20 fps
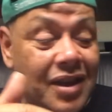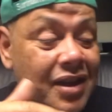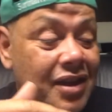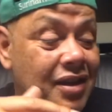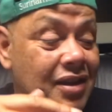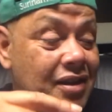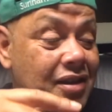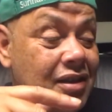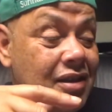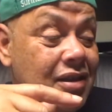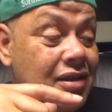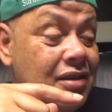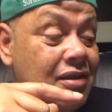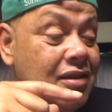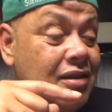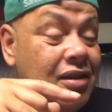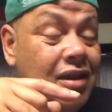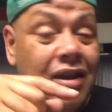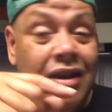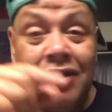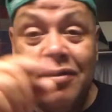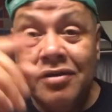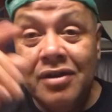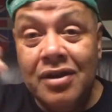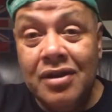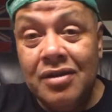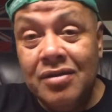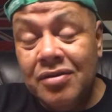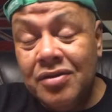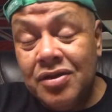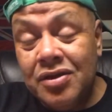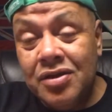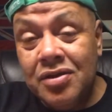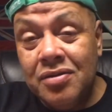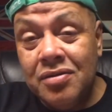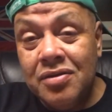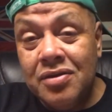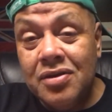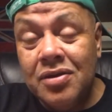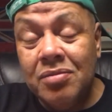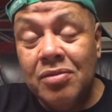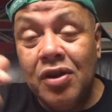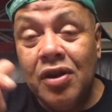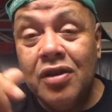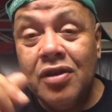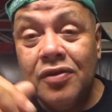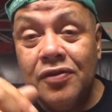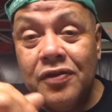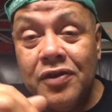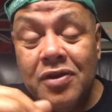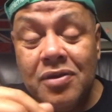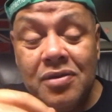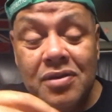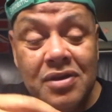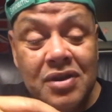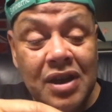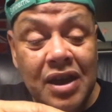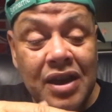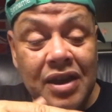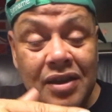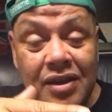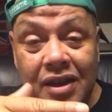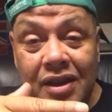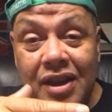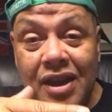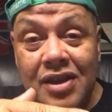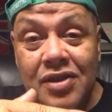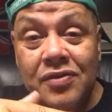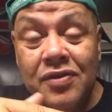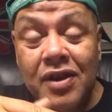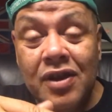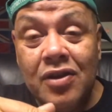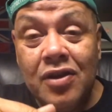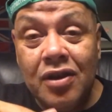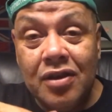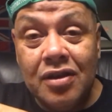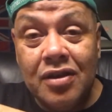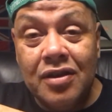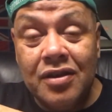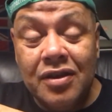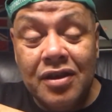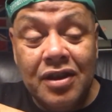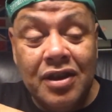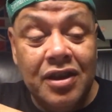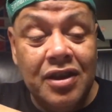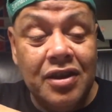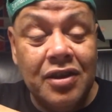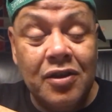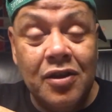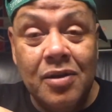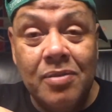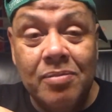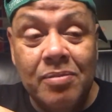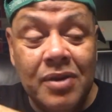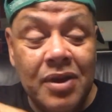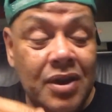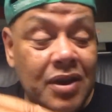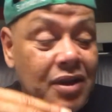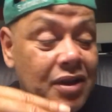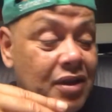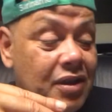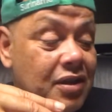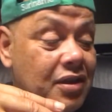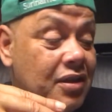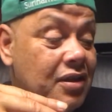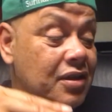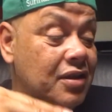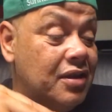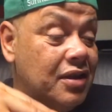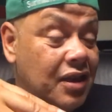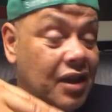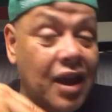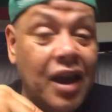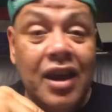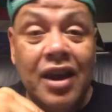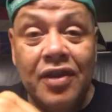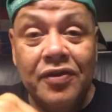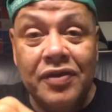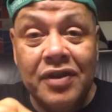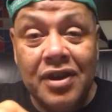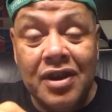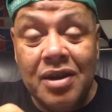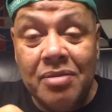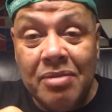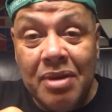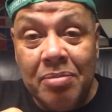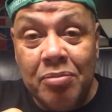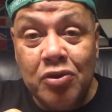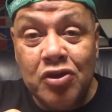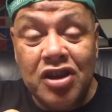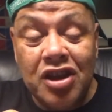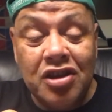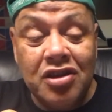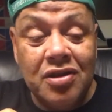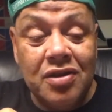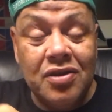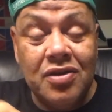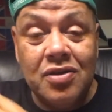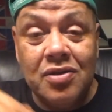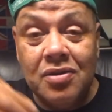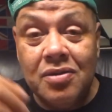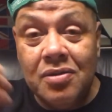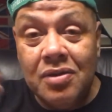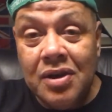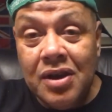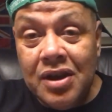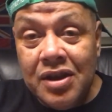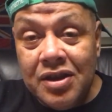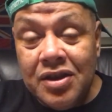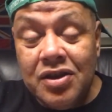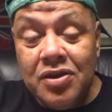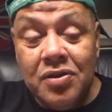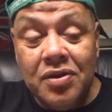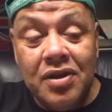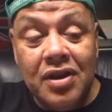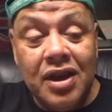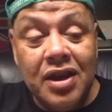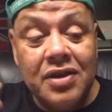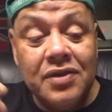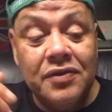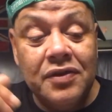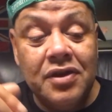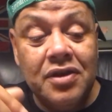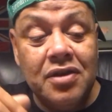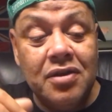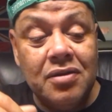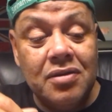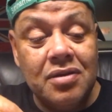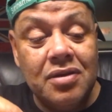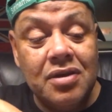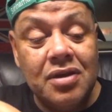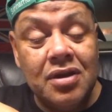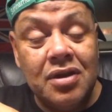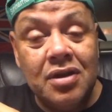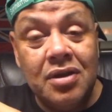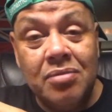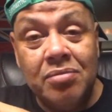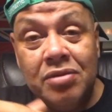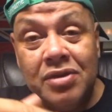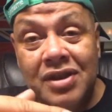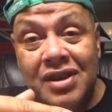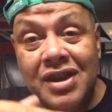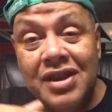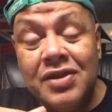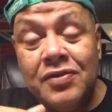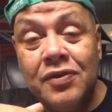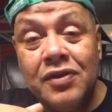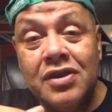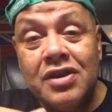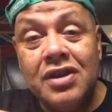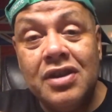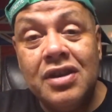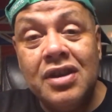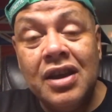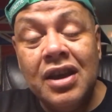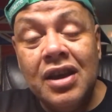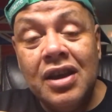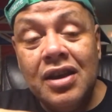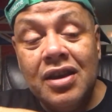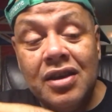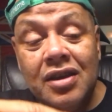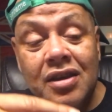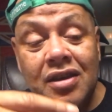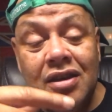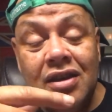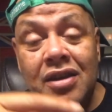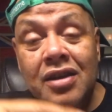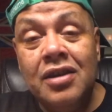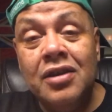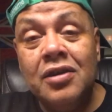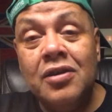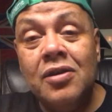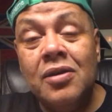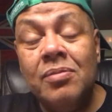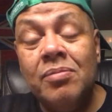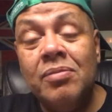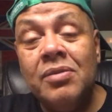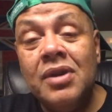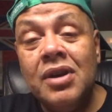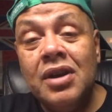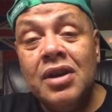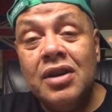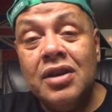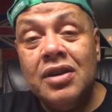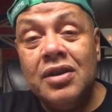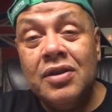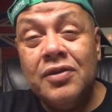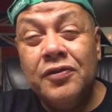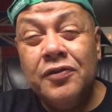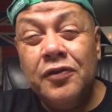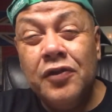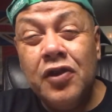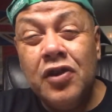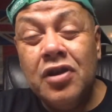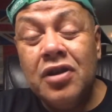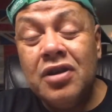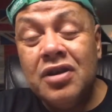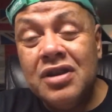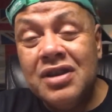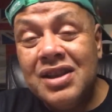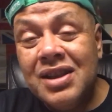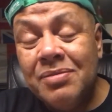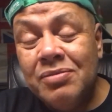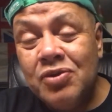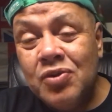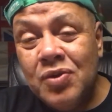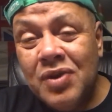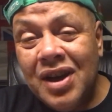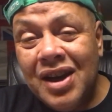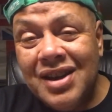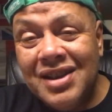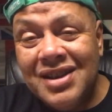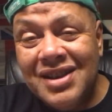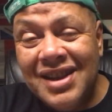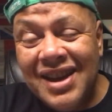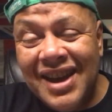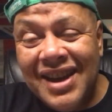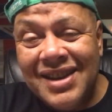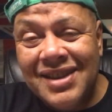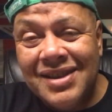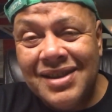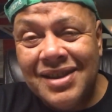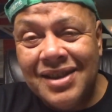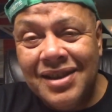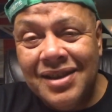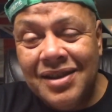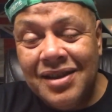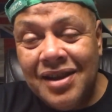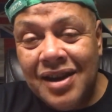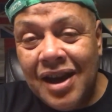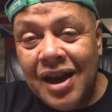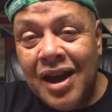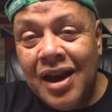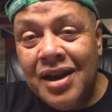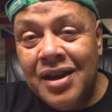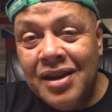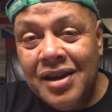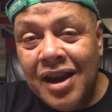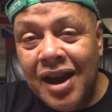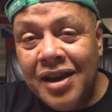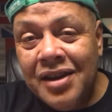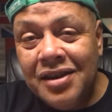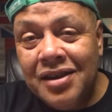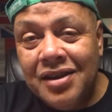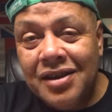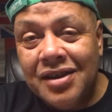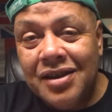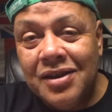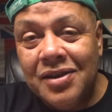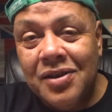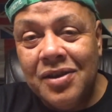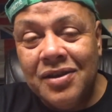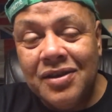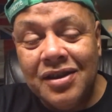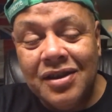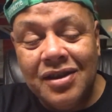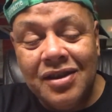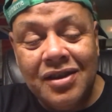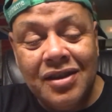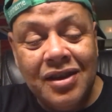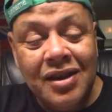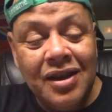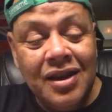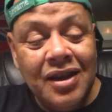and uh, I will show some other phones that as well got the EROM uh, that I have here in my possession so see you in the next videos uh, but this was it uh, EROM uh, for the Samsung Galaxy S3 the i9300